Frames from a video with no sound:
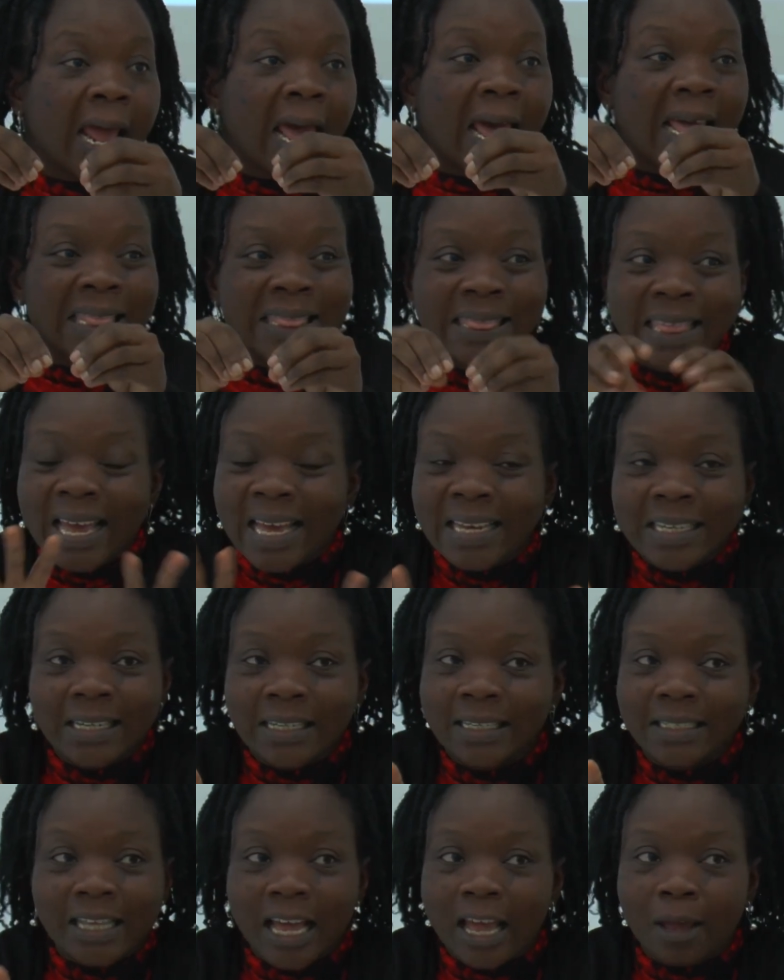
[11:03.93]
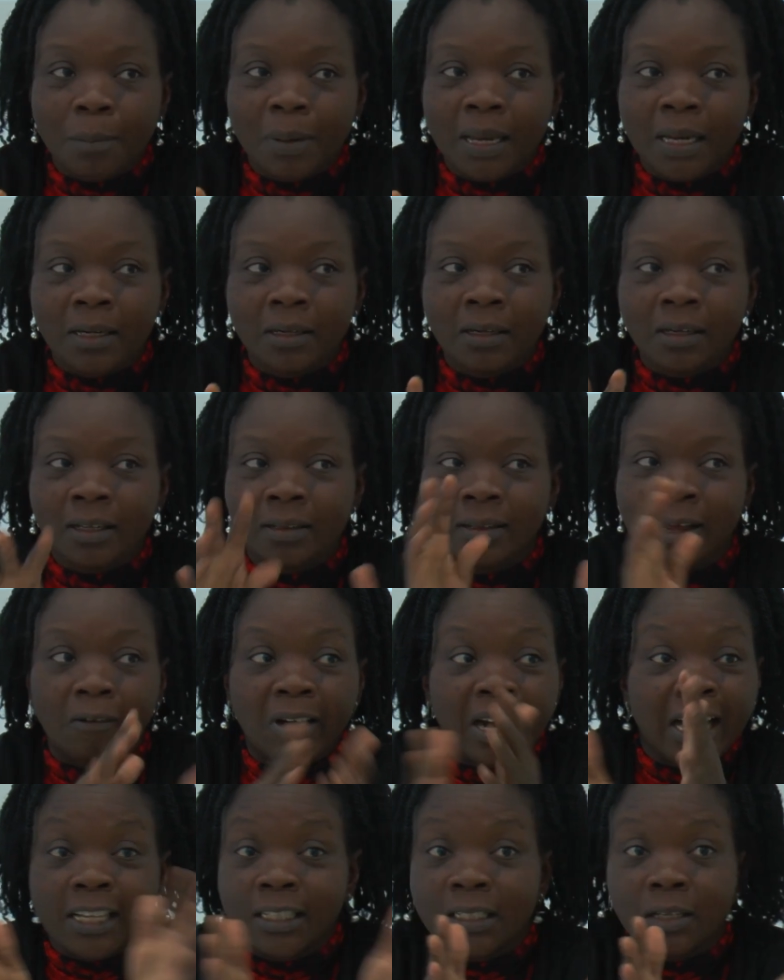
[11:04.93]
And they determine the
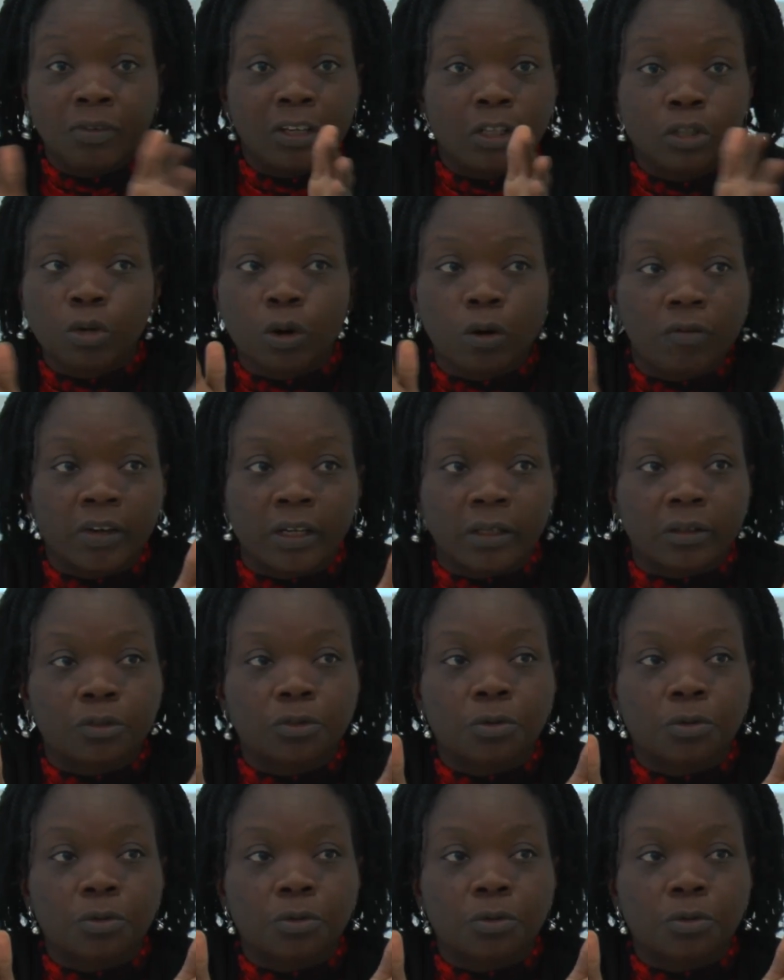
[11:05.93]
relativity of it.